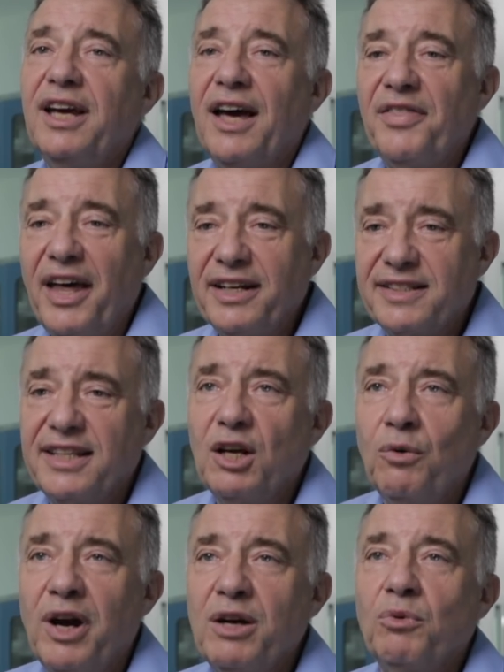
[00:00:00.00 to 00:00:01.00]
and that
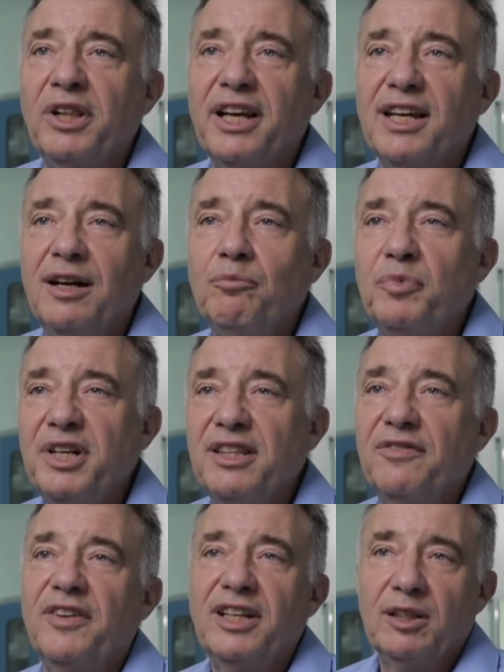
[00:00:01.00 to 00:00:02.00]
COA will accompany
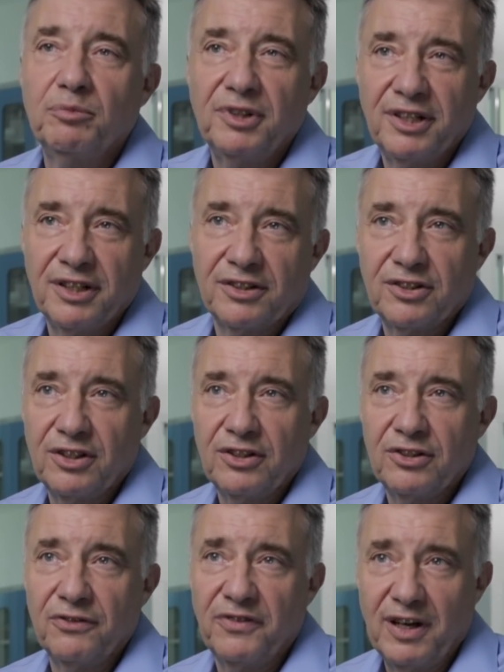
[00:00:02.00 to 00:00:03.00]
the final product
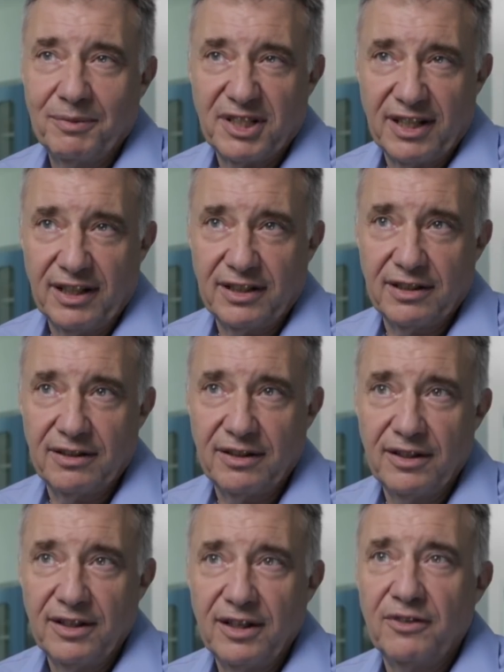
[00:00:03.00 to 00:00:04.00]
to PharmaCyte.
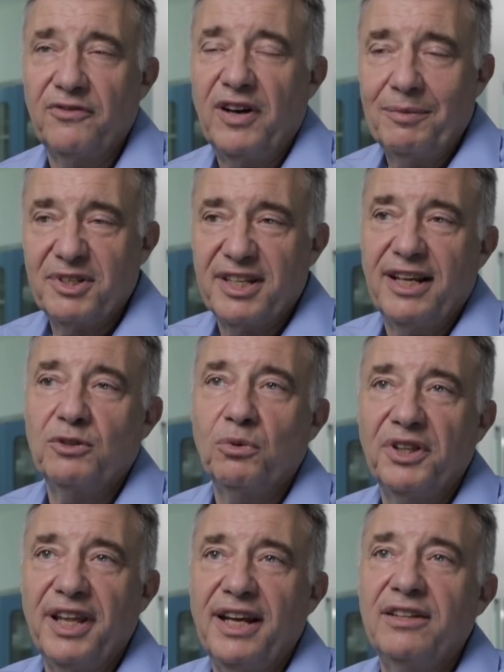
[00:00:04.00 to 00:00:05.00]
And PharmaCyte
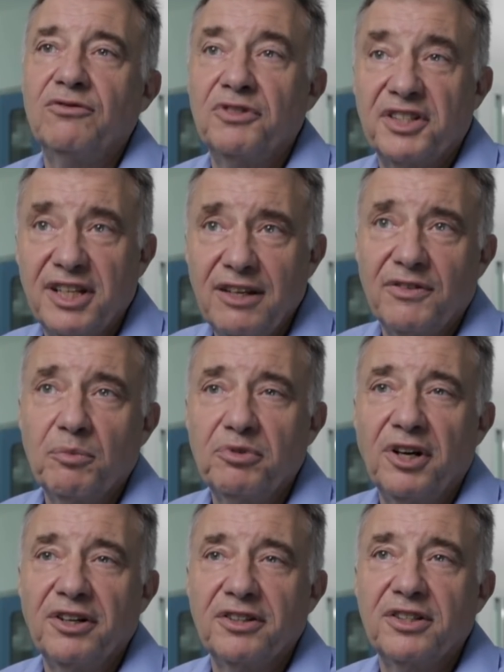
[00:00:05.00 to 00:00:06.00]
will then receive the
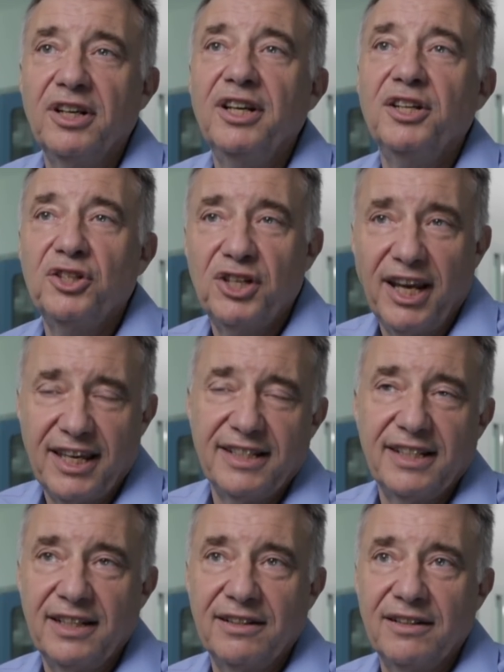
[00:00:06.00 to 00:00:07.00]
product, check
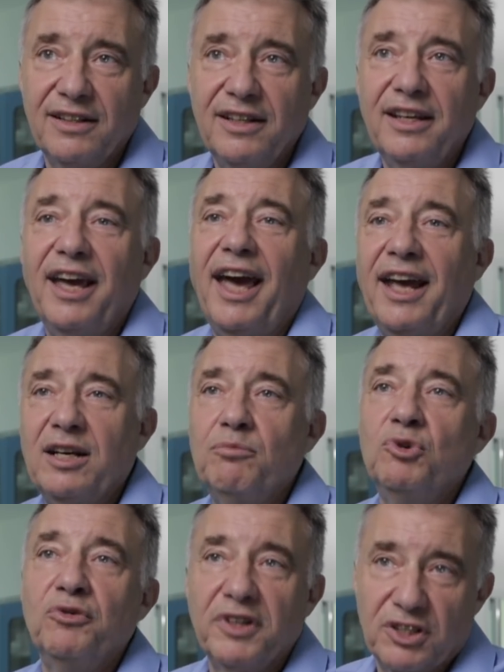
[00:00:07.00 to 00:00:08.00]
it in, and
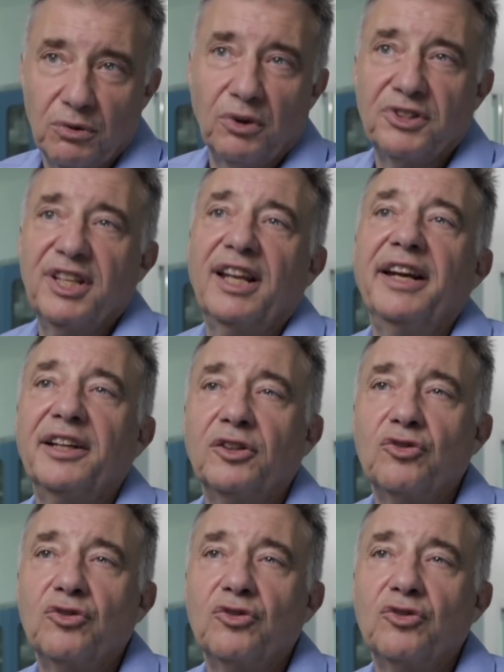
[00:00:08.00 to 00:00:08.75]
move it towards the clinical